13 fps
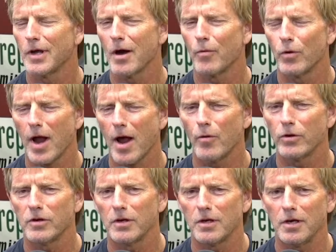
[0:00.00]
Yeah, when I
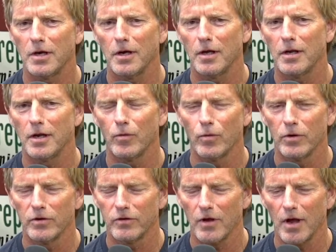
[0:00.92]
was a kid, it
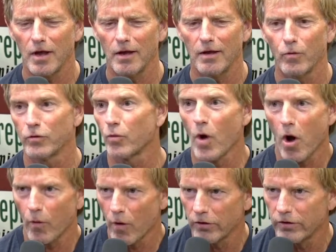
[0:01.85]
was a it was a
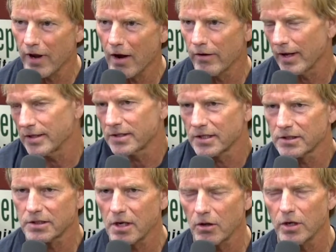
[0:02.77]
railroad town. I guess it
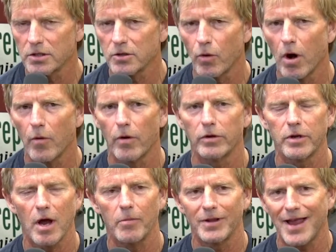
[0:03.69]
still is a railroad
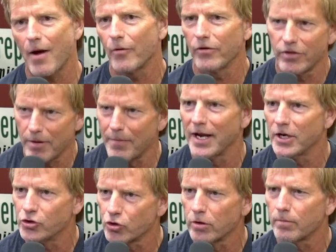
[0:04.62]
town, but that was the
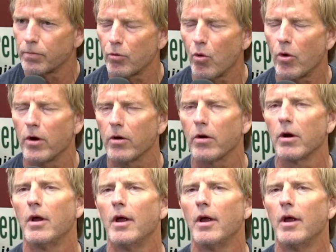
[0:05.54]
major employer.